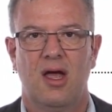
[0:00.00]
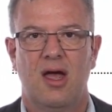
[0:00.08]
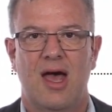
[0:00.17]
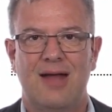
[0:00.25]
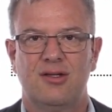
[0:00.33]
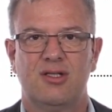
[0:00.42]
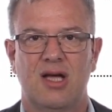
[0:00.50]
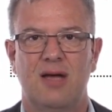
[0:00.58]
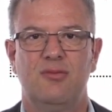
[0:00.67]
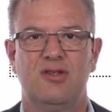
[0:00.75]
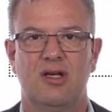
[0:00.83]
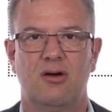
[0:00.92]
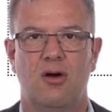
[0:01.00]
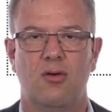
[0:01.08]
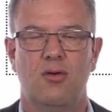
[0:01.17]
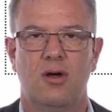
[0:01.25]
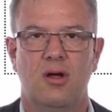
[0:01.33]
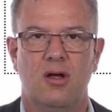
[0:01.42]
at time
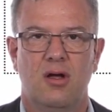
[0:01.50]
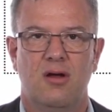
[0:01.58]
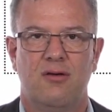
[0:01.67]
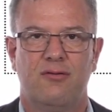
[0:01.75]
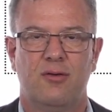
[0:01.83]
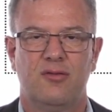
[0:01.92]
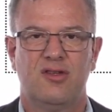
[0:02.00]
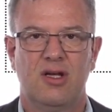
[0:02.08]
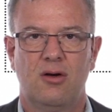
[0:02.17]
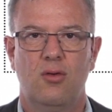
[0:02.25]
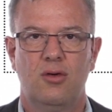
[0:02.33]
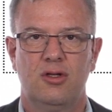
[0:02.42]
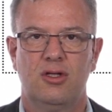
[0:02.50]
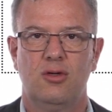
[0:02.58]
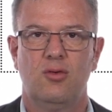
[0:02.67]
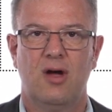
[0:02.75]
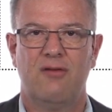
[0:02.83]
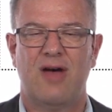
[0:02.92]
0 from 0
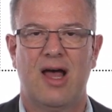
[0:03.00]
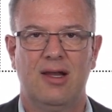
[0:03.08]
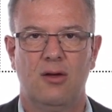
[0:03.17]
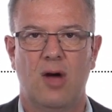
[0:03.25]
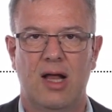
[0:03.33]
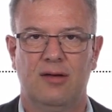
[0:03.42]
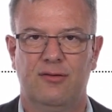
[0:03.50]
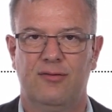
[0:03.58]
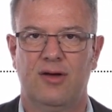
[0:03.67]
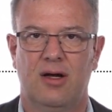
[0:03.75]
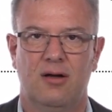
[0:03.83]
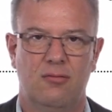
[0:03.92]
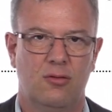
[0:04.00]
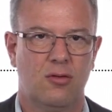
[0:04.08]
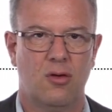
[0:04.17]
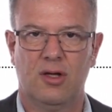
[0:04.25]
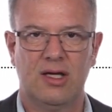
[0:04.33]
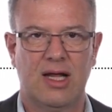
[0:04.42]
to a value alpha. We'll
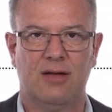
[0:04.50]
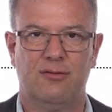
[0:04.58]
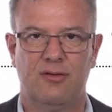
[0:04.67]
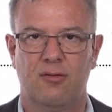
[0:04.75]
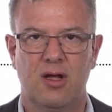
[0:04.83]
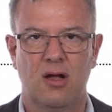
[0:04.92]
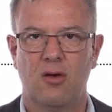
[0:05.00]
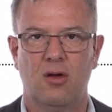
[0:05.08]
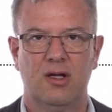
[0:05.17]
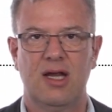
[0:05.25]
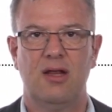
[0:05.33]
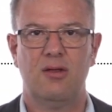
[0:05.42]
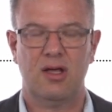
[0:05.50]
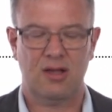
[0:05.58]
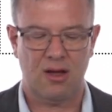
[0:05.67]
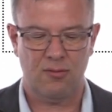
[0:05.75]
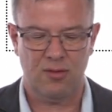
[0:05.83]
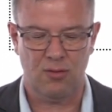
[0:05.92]
call it alpha. We can call it anything
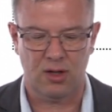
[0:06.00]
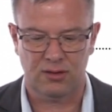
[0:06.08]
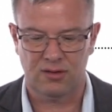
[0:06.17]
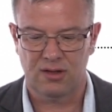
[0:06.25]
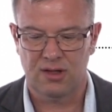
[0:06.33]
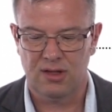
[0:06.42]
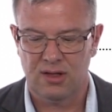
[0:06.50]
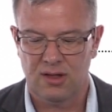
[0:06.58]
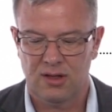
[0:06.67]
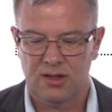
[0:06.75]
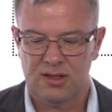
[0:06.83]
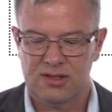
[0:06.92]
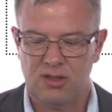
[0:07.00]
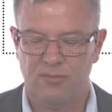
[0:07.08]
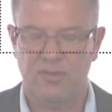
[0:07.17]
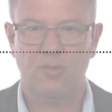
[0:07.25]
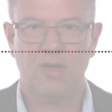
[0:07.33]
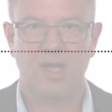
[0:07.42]
that we want. So if we look